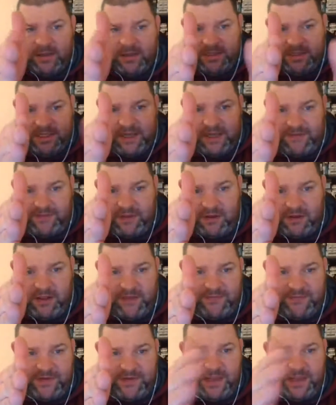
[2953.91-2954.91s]
it's off to the
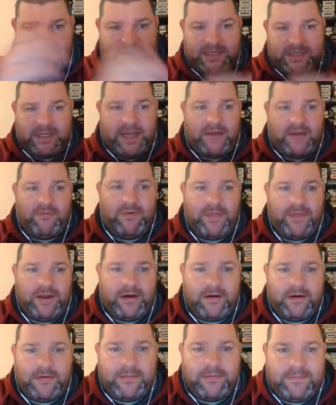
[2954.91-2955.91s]
left-hand side where